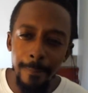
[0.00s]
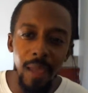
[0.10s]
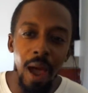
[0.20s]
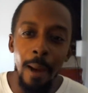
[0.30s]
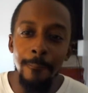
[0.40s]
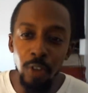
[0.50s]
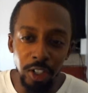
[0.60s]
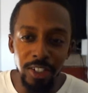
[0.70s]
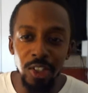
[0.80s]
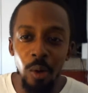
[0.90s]
I
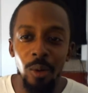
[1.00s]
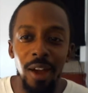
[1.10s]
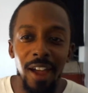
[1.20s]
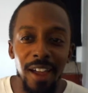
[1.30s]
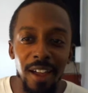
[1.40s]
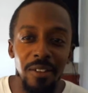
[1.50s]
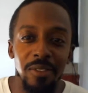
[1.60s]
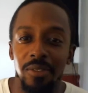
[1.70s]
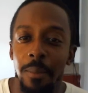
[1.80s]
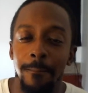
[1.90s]
really don't
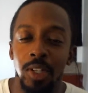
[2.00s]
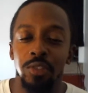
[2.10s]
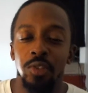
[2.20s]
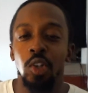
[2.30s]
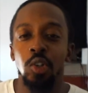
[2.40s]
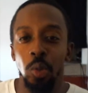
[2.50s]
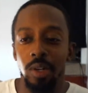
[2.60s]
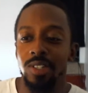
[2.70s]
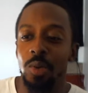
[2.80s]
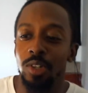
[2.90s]
have much of a clue
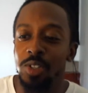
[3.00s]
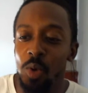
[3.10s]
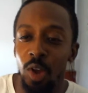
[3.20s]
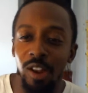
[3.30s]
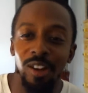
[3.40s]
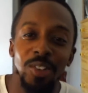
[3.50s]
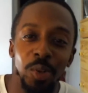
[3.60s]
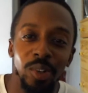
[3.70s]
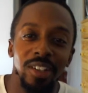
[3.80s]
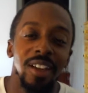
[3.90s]
as to what you all are
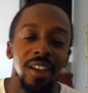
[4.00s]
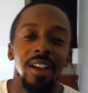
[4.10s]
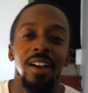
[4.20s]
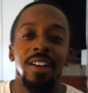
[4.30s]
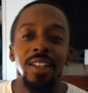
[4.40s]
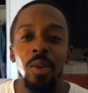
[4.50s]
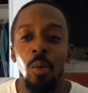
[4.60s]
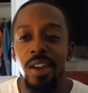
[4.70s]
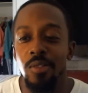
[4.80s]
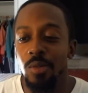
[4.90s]
doing in the
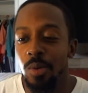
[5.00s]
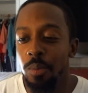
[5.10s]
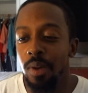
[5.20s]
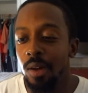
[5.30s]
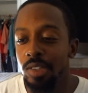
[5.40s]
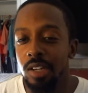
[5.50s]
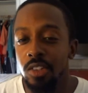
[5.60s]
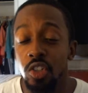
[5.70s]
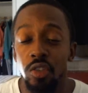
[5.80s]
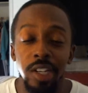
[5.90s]
weight room outside of
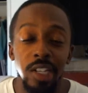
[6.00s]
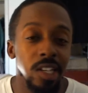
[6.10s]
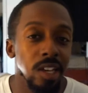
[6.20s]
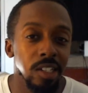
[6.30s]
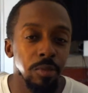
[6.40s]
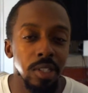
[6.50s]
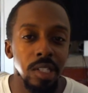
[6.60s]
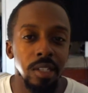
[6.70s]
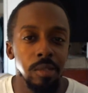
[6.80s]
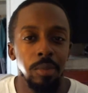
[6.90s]
the screenshots that have been
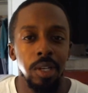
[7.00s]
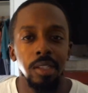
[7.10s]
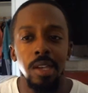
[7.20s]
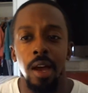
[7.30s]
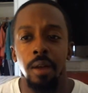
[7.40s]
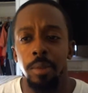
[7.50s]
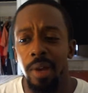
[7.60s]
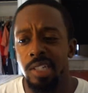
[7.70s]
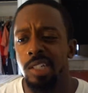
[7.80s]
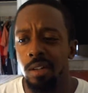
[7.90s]
sent to me at times. I'm
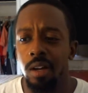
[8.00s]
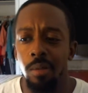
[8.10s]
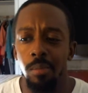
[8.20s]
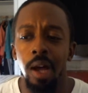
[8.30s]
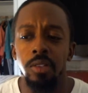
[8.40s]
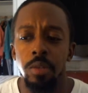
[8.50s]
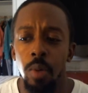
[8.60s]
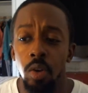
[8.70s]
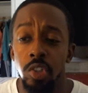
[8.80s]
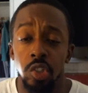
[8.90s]
actually going to come by
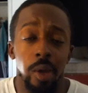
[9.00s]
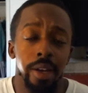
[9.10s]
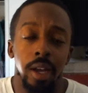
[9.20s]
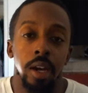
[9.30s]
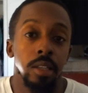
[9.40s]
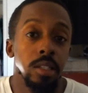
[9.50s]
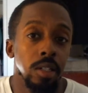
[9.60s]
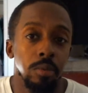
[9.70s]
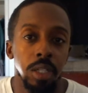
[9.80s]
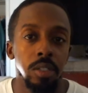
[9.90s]
tomorrow just so I can kind of
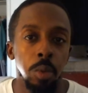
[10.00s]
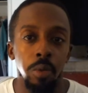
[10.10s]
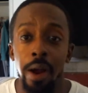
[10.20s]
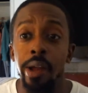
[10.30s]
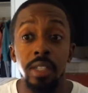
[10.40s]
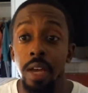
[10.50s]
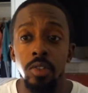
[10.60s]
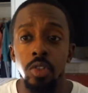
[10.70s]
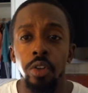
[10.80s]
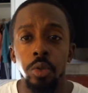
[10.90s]
touch bases with Ryan, because I
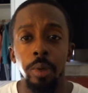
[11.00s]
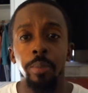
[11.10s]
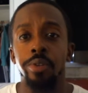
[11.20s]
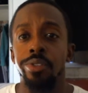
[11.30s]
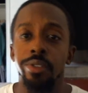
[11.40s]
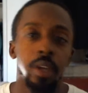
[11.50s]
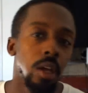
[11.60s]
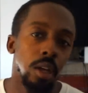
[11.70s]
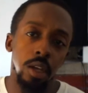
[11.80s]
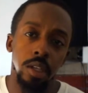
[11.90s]
haven't talked to him in person
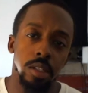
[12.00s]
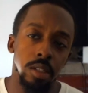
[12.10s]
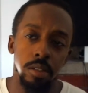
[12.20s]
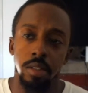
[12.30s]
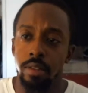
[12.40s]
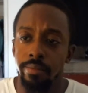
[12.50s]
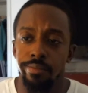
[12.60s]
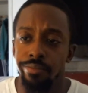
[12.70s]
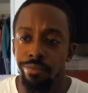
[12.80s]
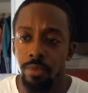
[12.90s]
since
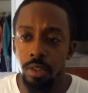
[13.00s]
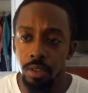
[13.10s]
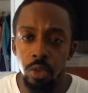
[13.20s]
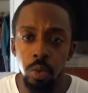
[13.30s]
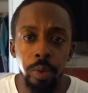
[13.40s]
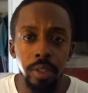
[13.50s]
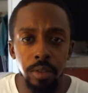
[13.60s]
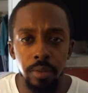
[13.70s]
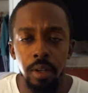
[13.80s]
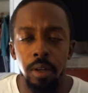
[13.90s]
the 2 weeks
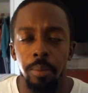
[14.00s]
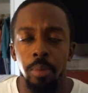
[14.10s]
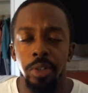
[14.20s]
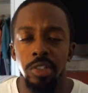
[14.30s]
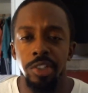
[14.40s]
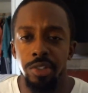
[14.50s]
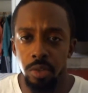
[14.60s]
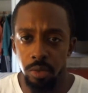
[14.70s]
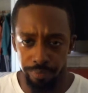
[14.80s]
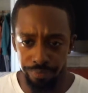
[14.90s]
of preseason.